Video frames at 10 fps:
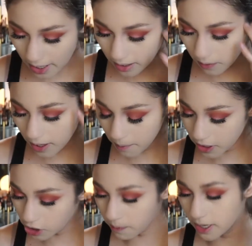anyway, I'm
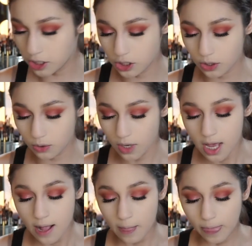going to jump into
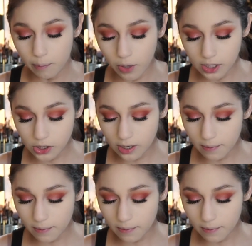bronzer.